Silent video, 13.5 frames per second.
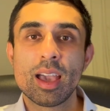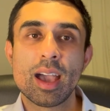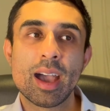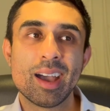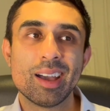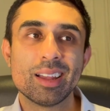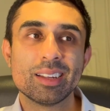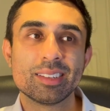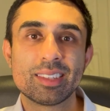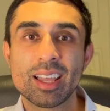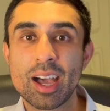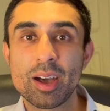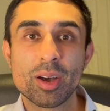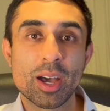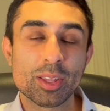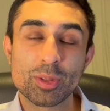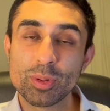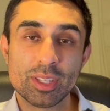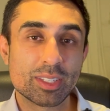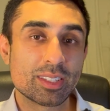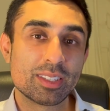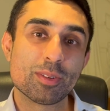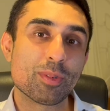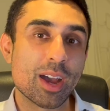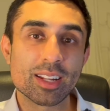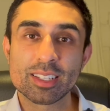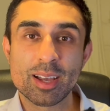And I thought this is the
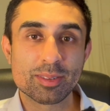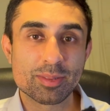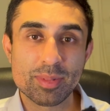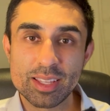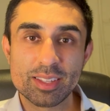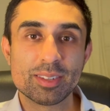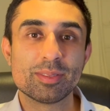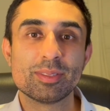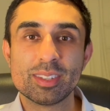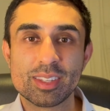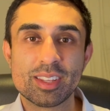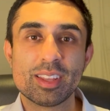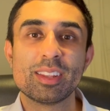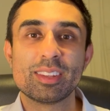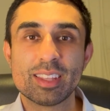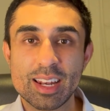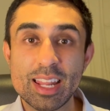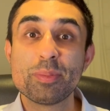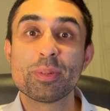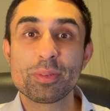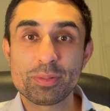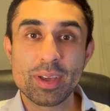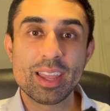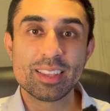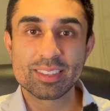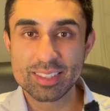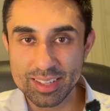right time to make the leap of
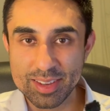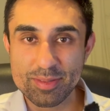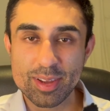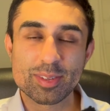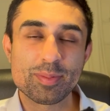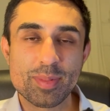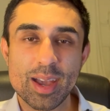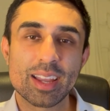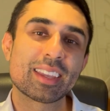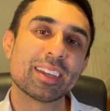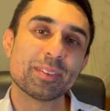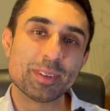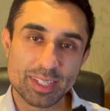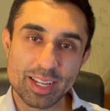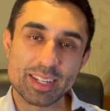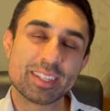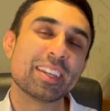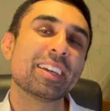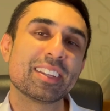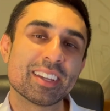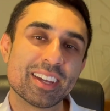faith to investment banking, which I did.